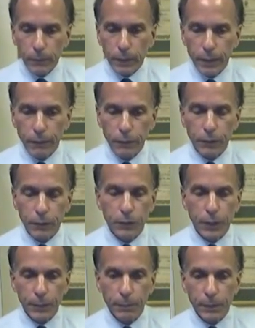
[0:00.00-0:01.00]
Here is a
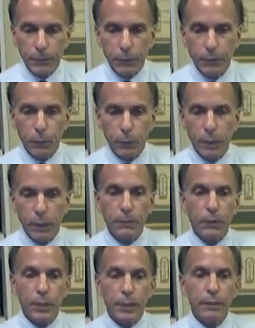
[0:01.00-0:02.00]
statement from the
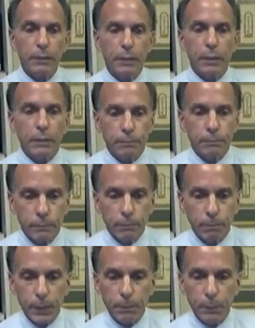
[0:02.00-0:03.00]
website.
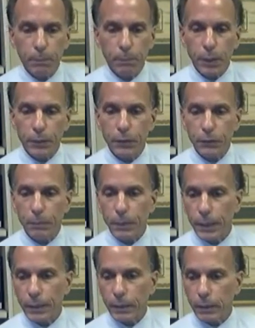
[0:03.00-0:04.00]
People
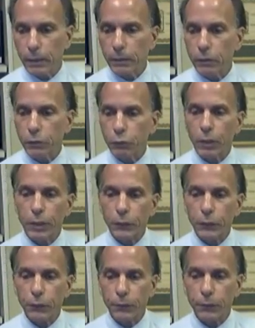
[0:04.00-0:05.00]
participate in clinical
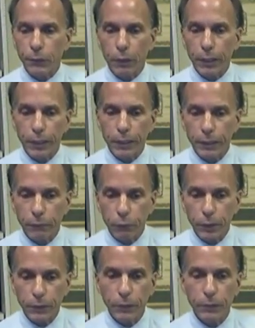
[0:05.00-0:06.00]
trials for a variety
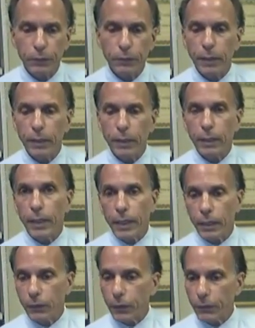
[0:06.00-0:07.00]
of reasons.
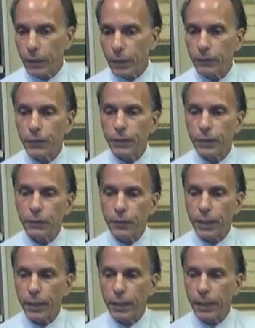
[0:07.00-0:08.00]
Healthy volunteers
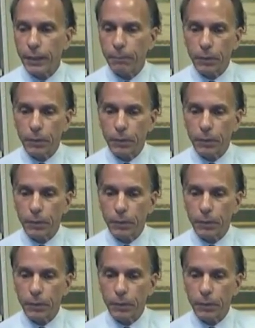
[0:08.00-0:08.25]
say they